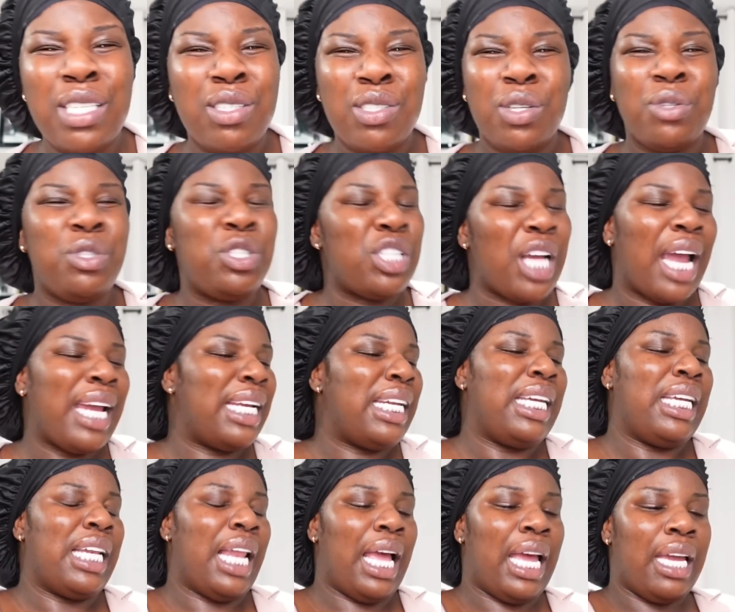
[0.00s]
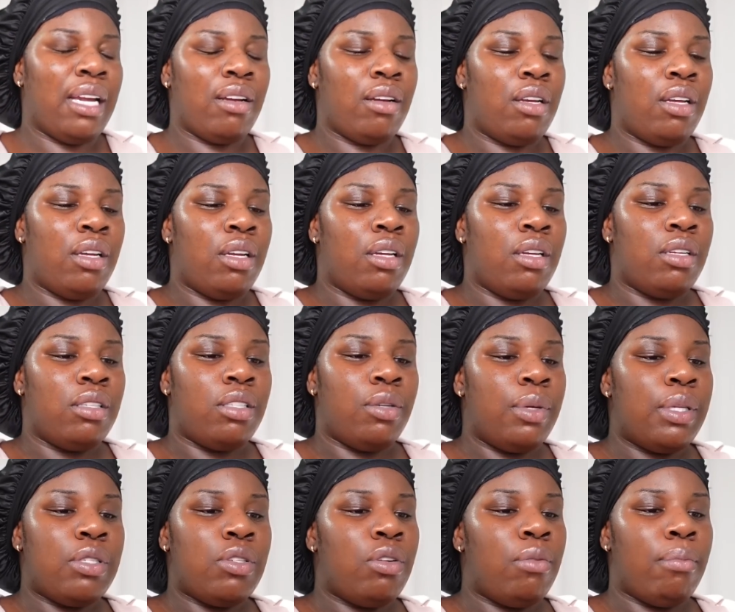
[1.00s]
look so shiny. Like,
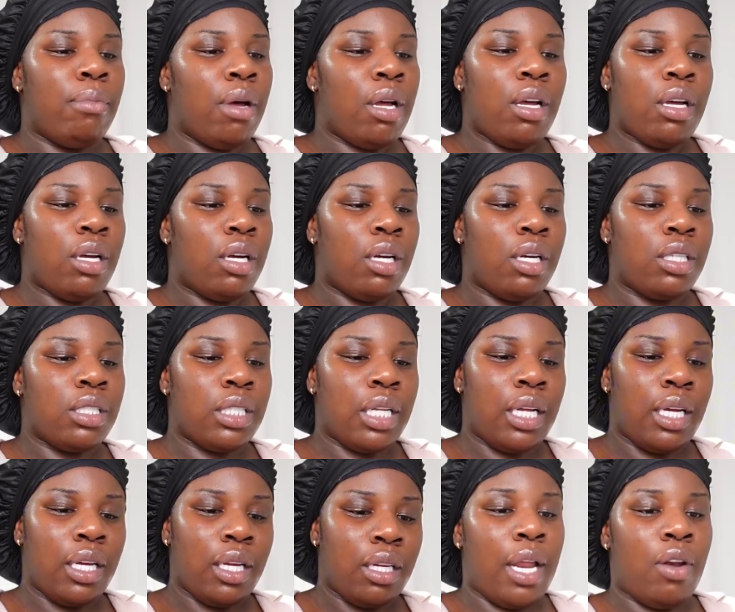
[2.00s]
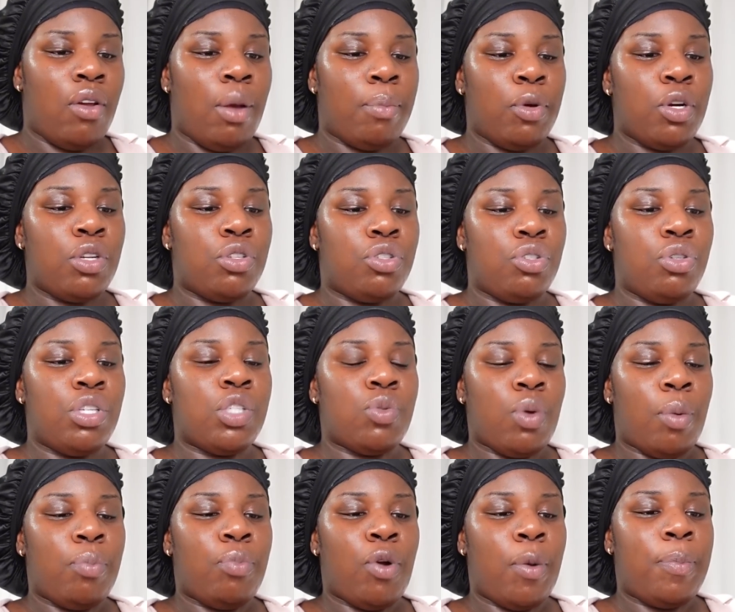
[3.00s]
doing too much. Like, no, I'm going to do this
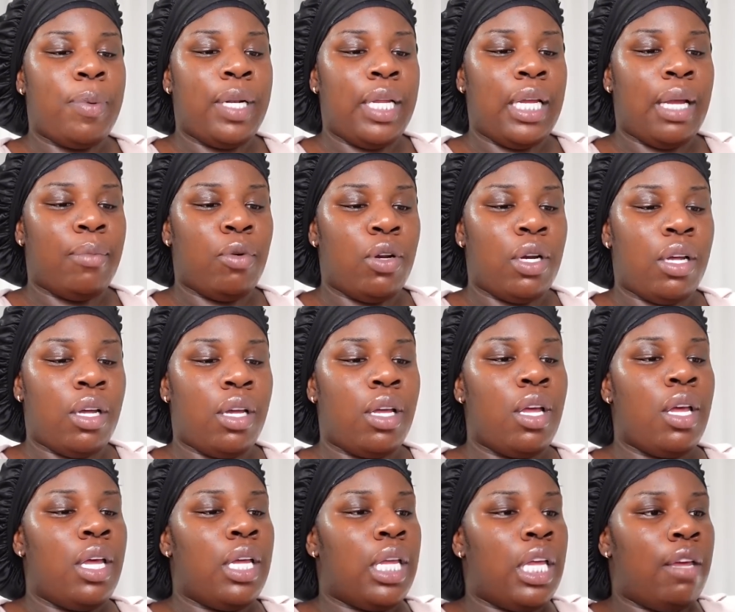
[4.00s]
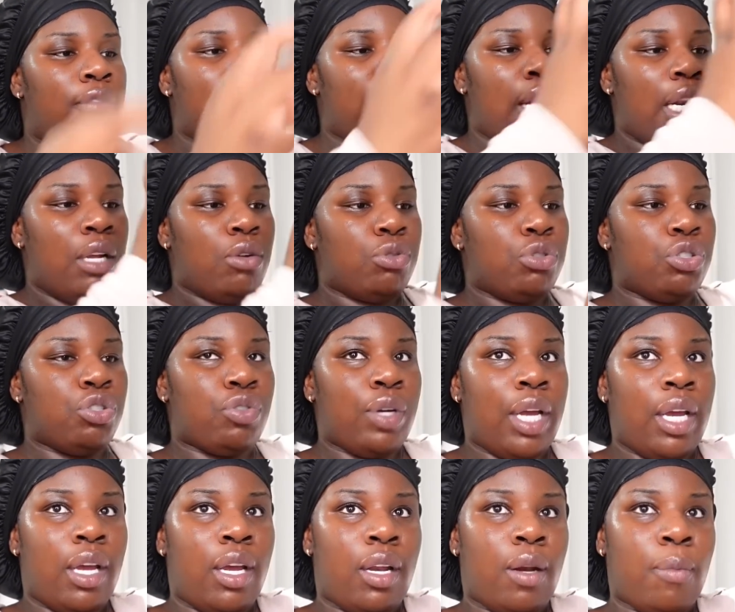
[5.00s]
one properly. I'm going to give it a little
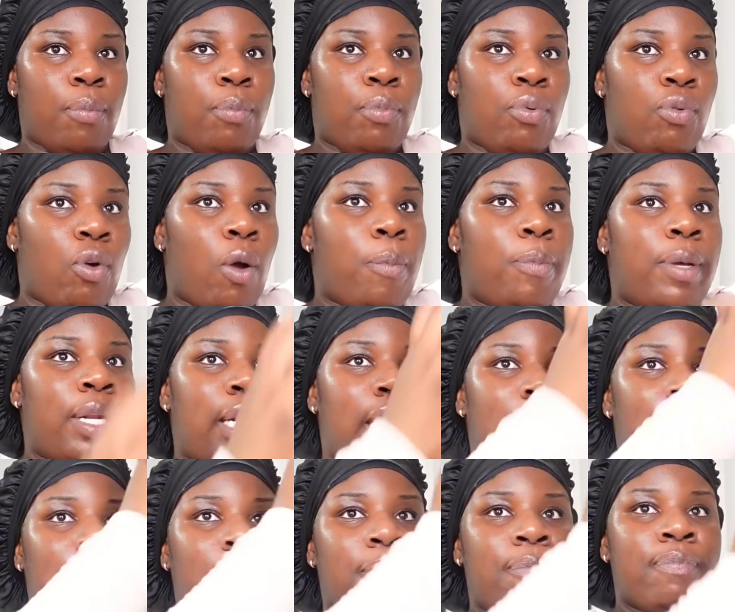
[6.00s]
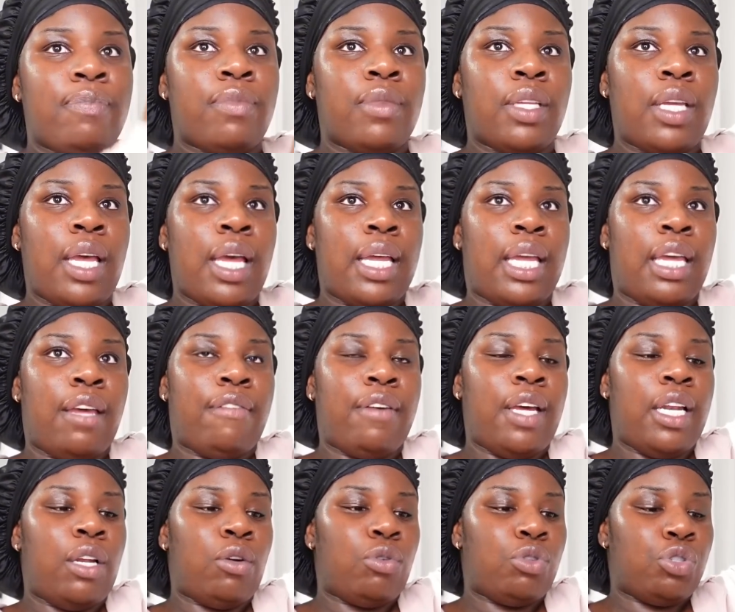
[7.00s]
straighten properly. Give it
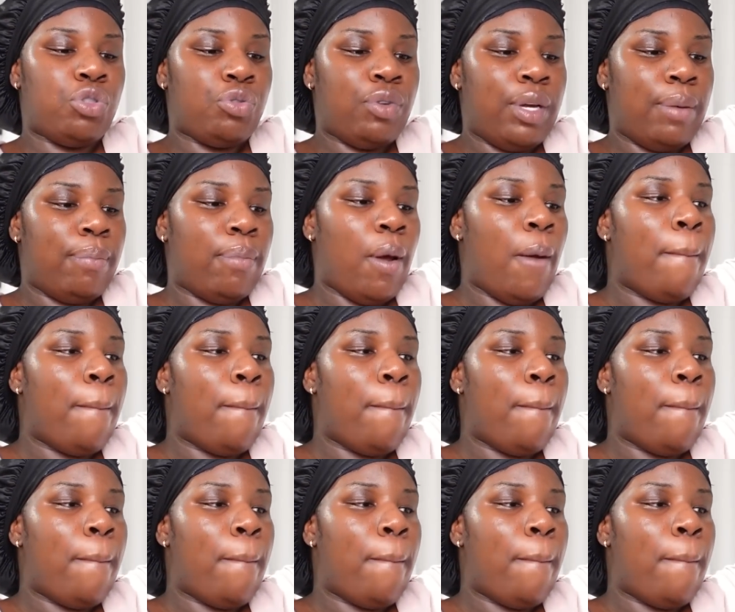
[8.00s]
a little trim